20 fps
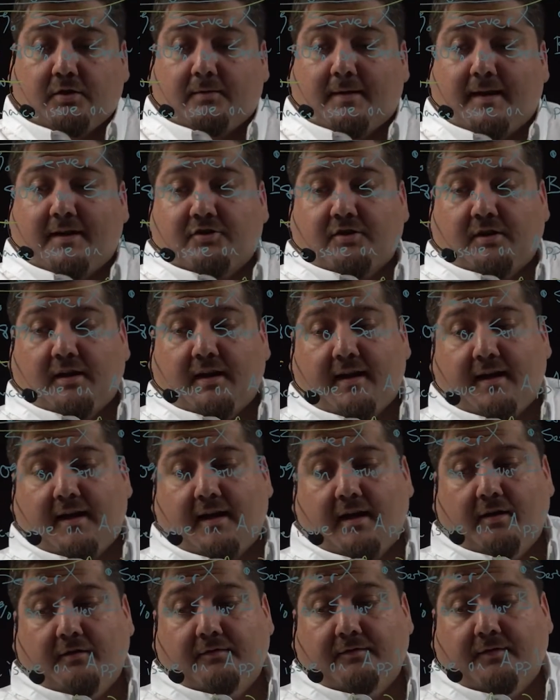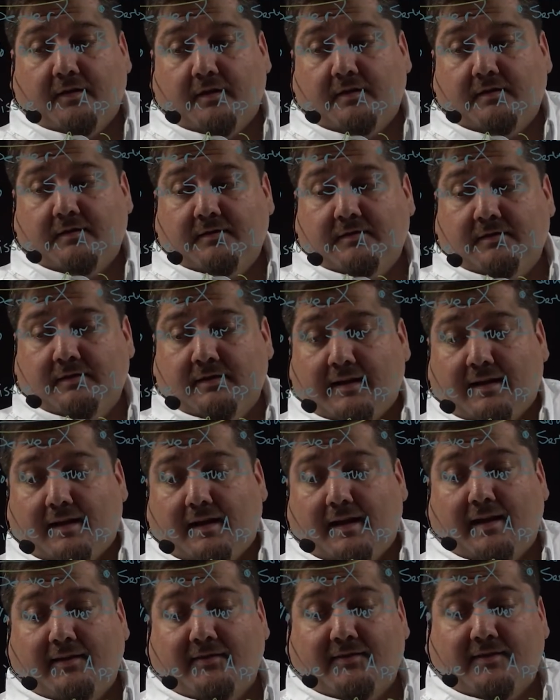you actually have
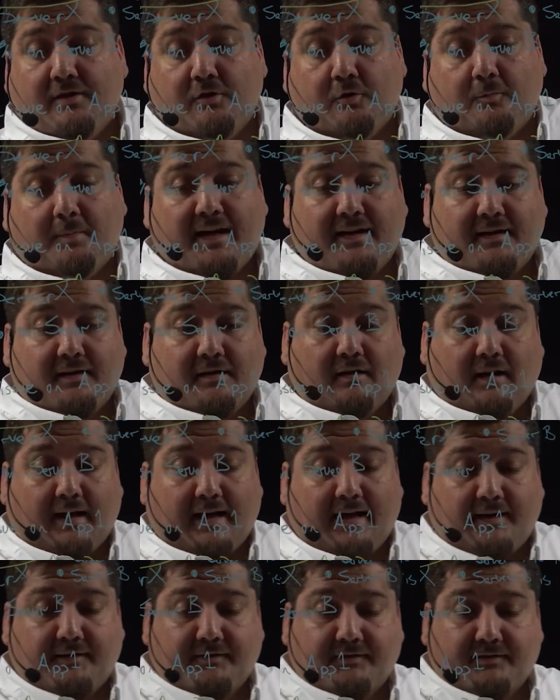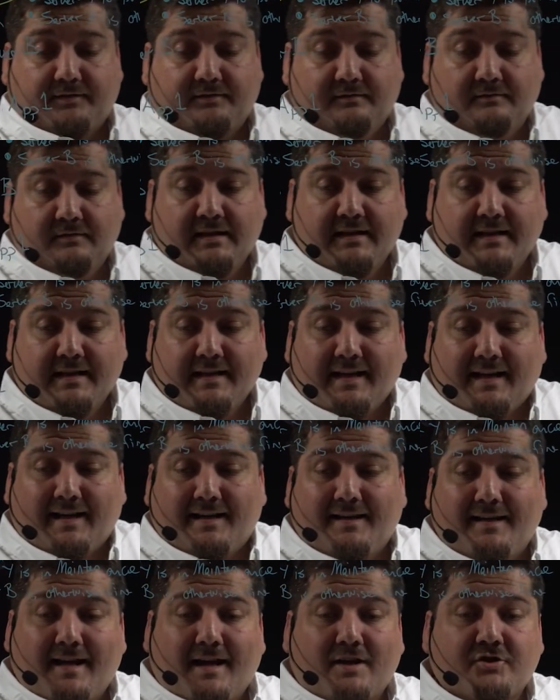a single pane of glass,
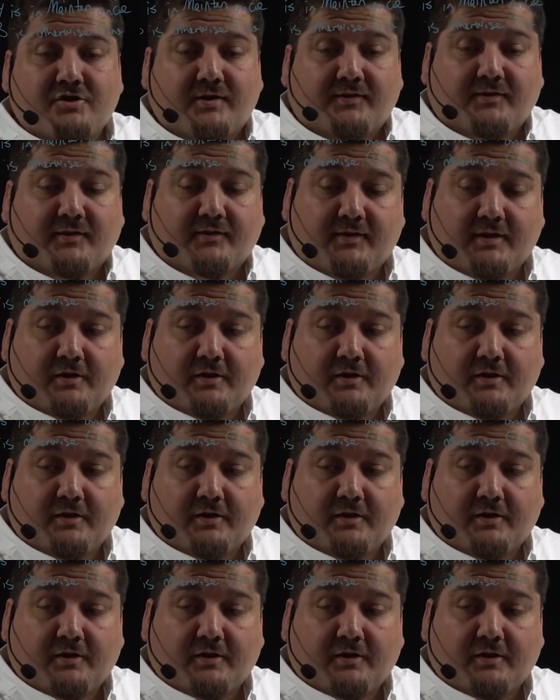and not just a